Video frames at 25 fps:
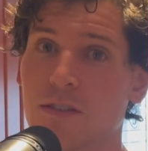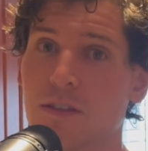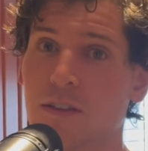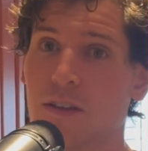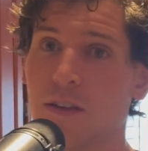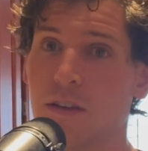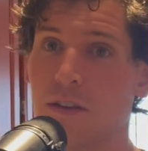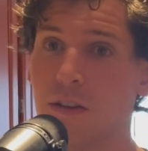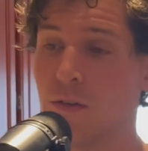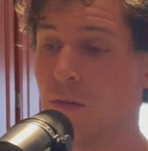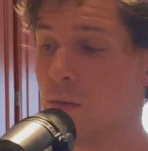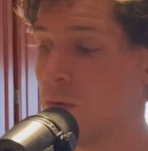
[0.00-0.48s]

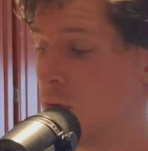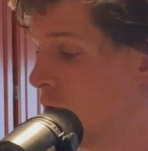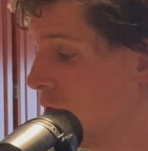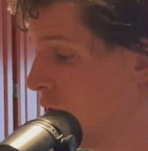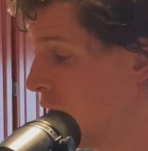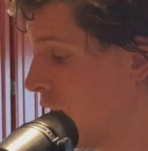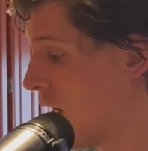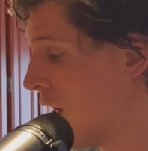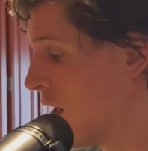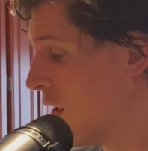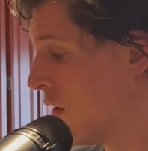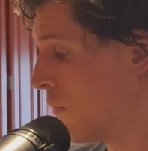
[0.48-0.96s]
gonna
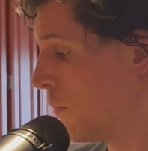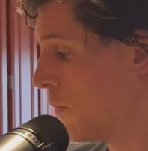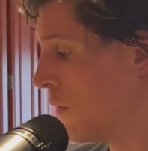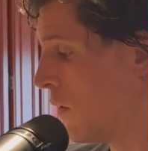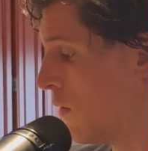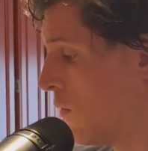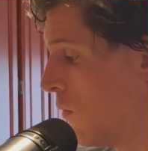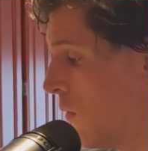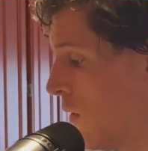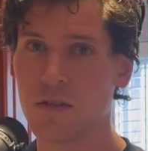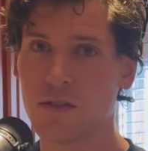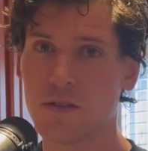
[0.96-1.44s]
really help
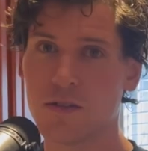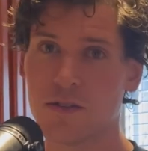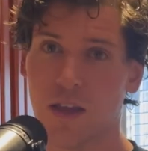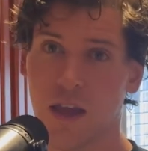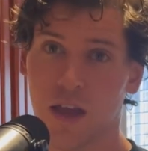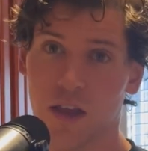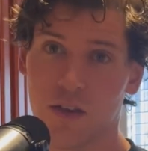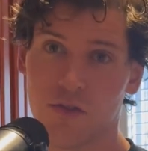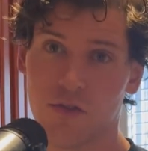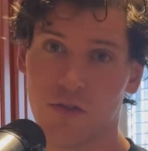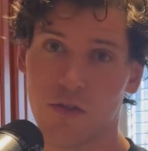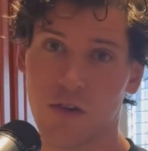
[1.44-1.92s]
you with
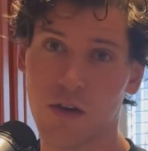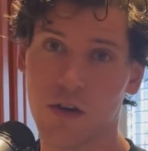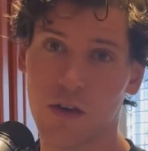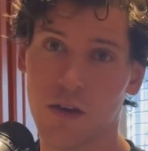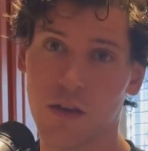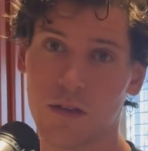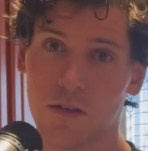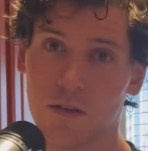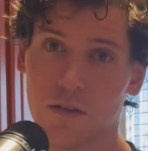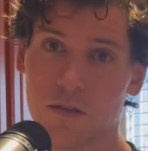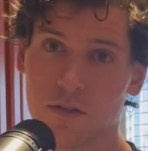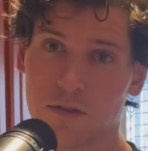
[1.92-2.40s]

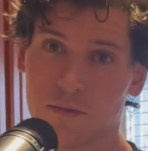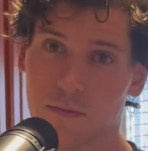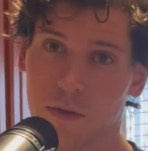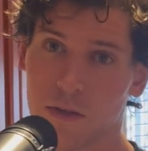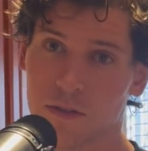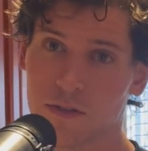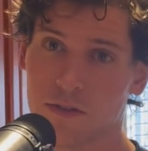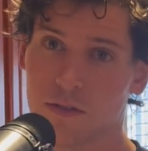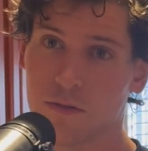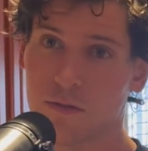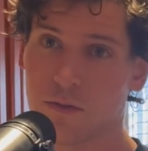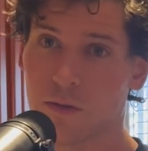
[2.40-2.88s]
saturating those
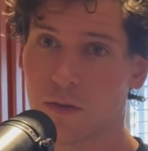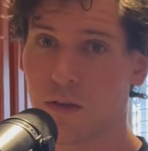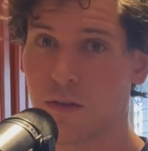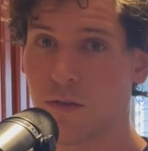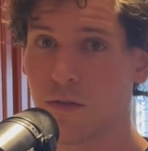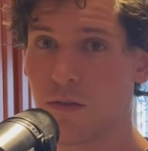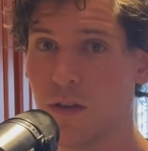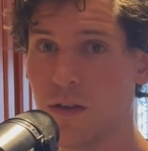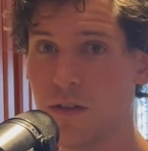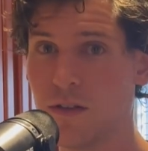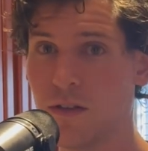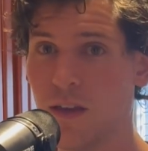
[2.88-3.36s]
muscles with
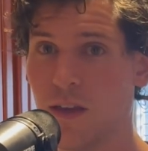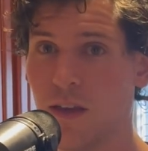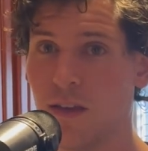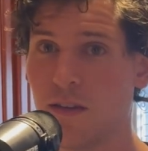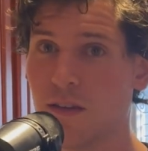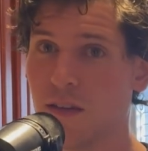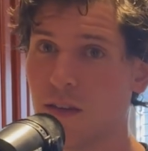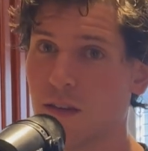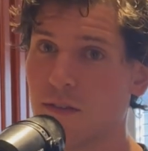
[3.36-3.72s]
creatine.